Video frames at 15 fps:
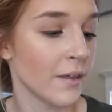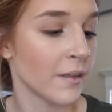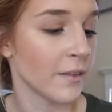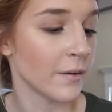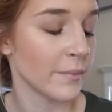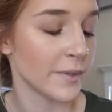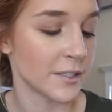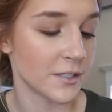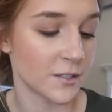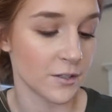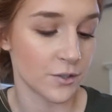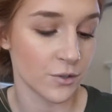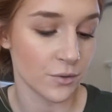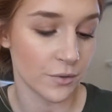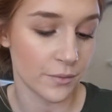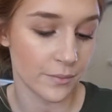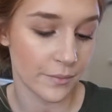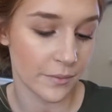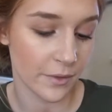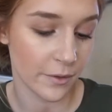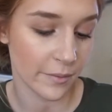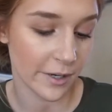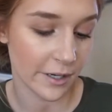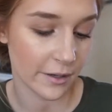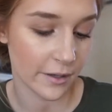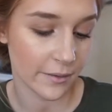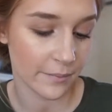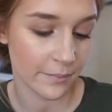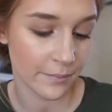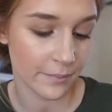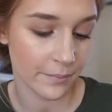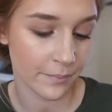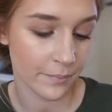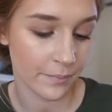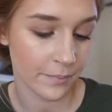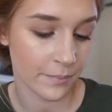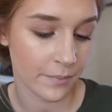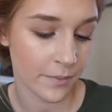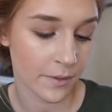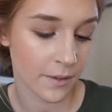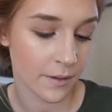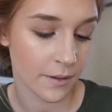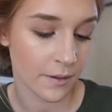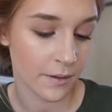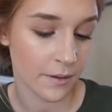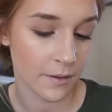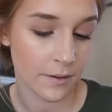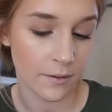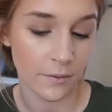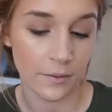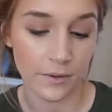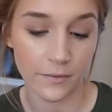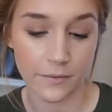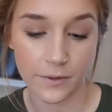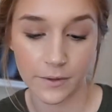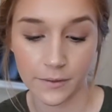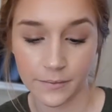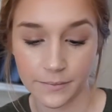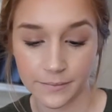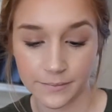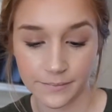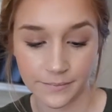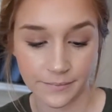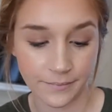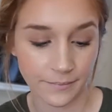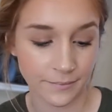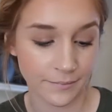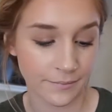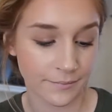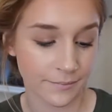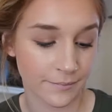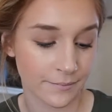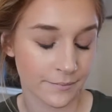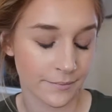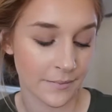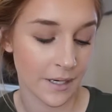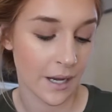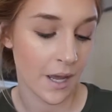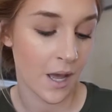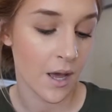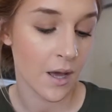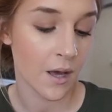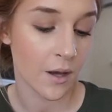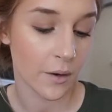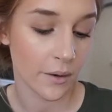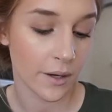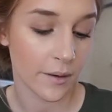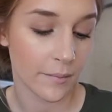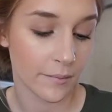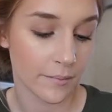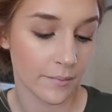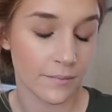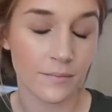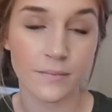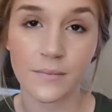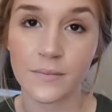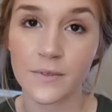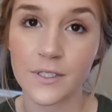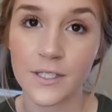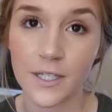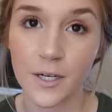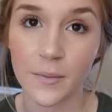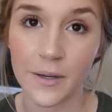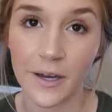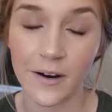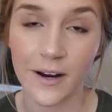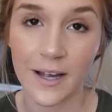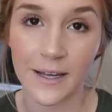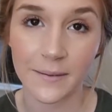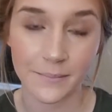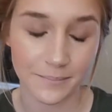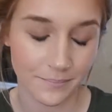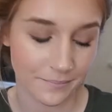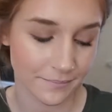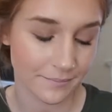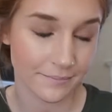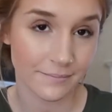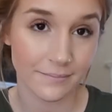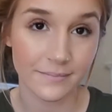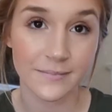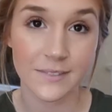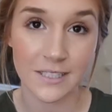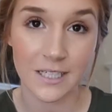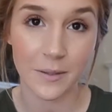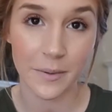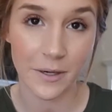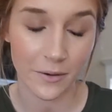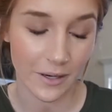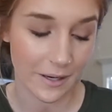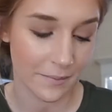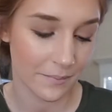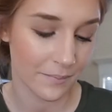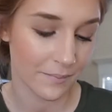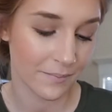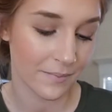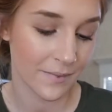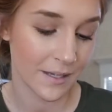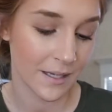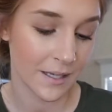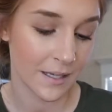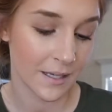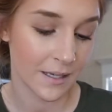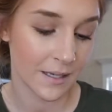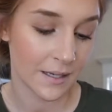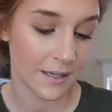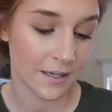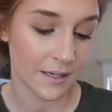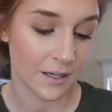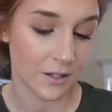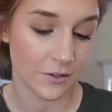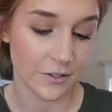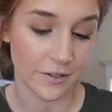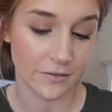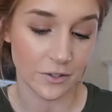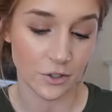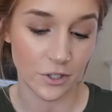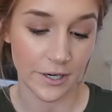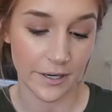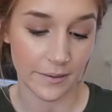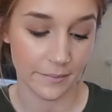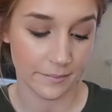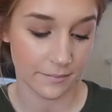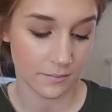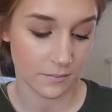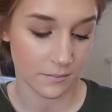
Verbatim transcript: They're missing a jewel. Oh my god. What the fuck? Okay. It's gonna be alright. It's gonna be okay. I'll just have to trade them.